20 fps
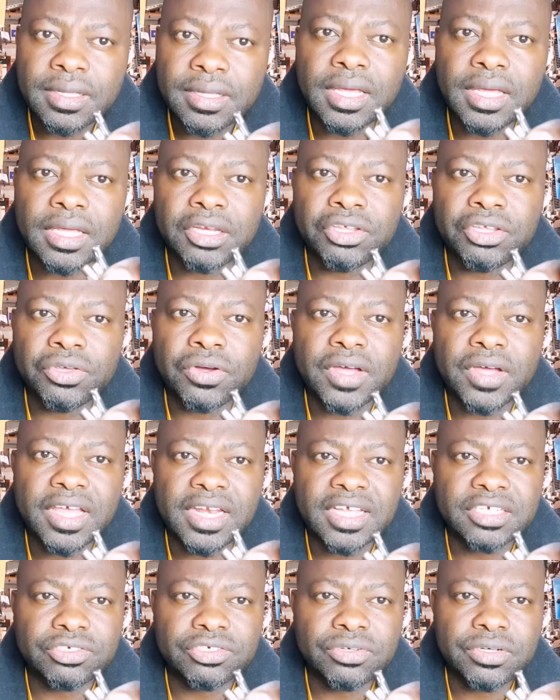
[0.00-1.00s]
in your
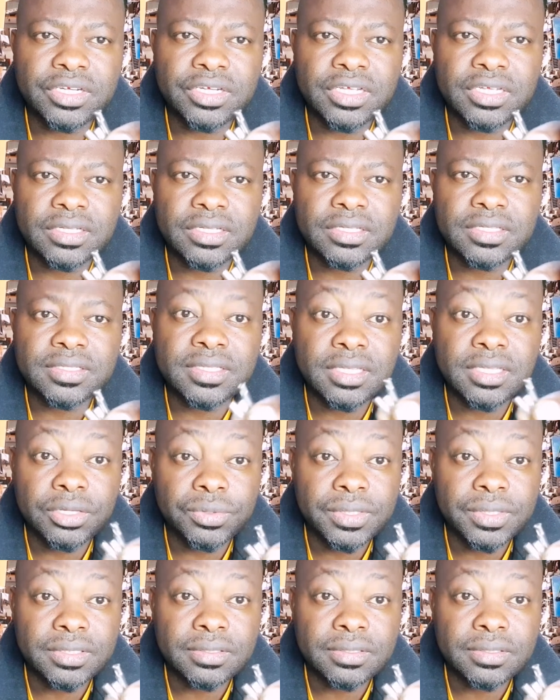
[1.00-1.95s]
electronic circuit.